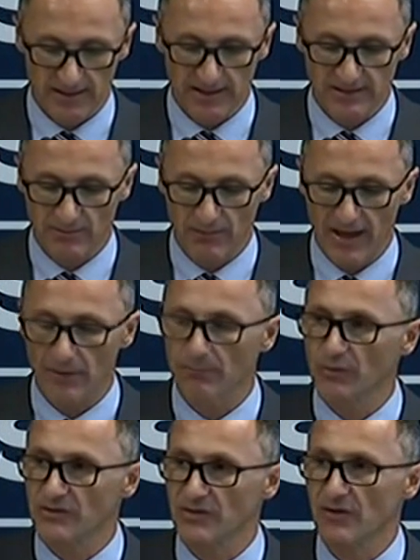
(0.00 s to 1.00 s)
it is
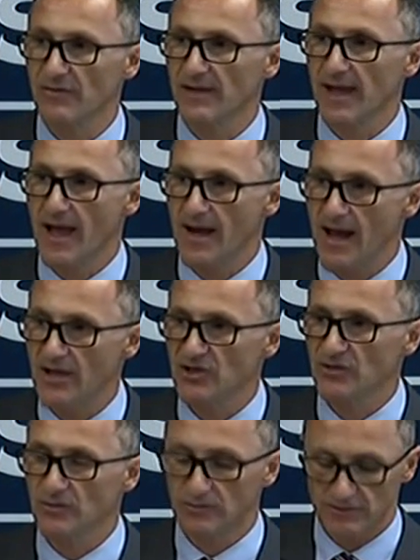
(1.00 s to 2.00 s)
about preserving our
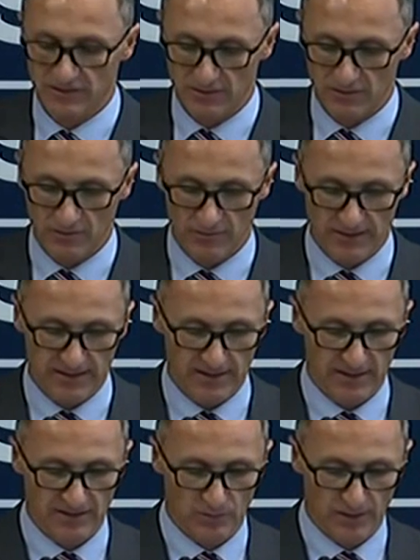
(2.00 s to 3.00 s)
national security
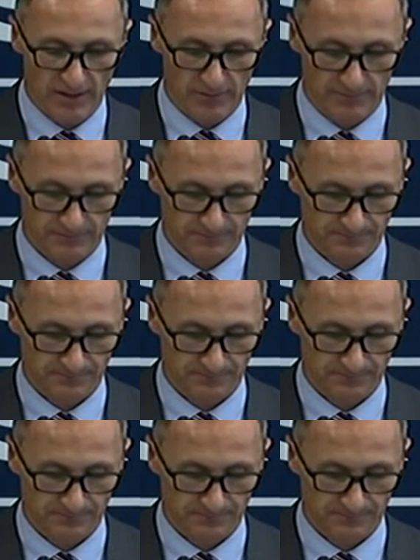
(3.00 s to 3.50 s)
as well.